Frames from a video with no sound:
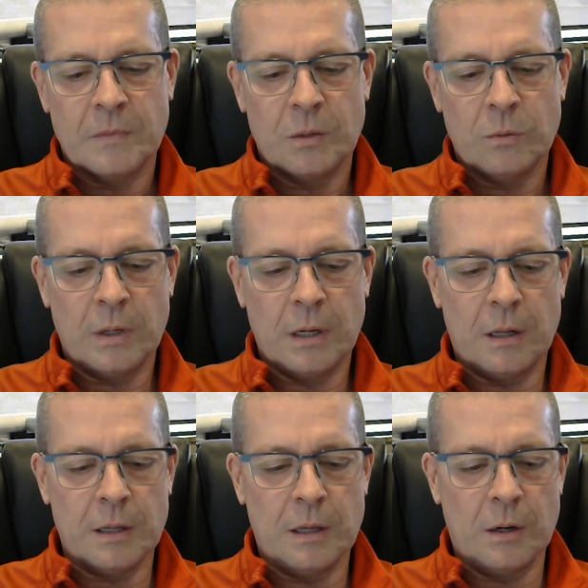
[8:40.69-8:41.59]

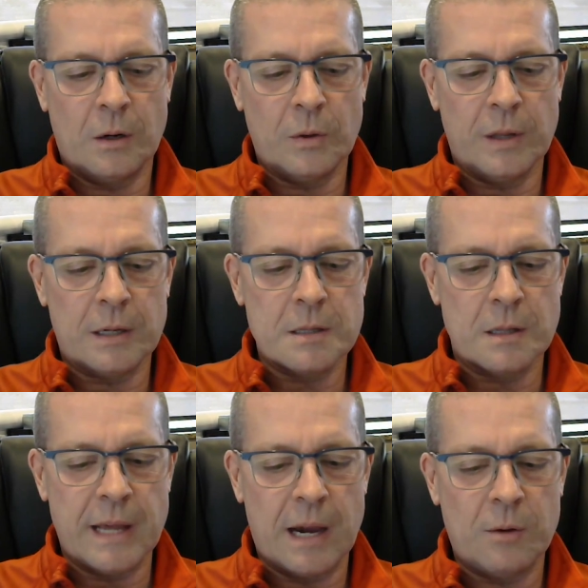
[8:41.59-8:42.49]
Well,
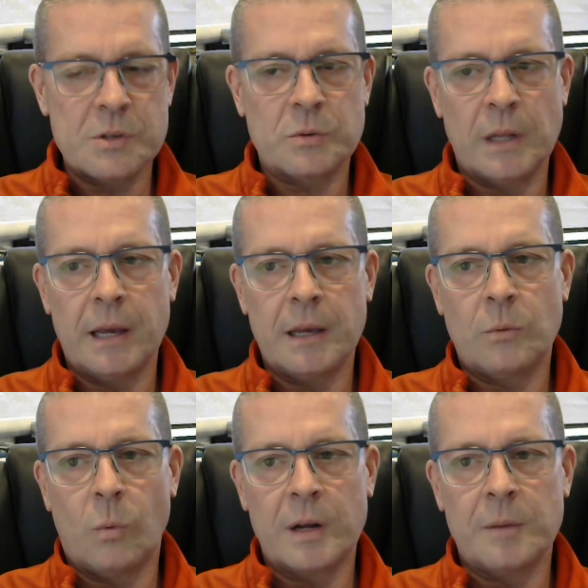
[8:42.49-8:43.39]
that was like
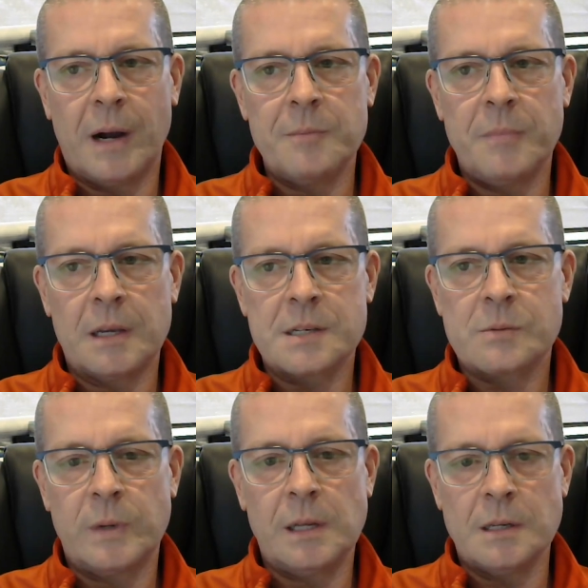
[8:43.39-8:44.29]
one of my
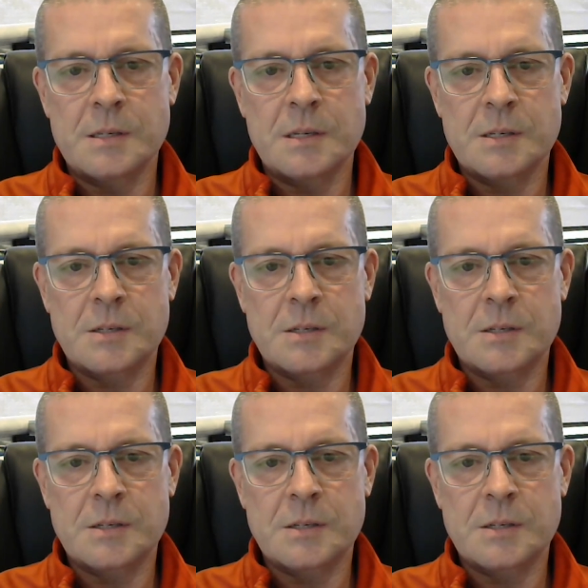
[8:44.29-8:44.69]
biggest weaknesses.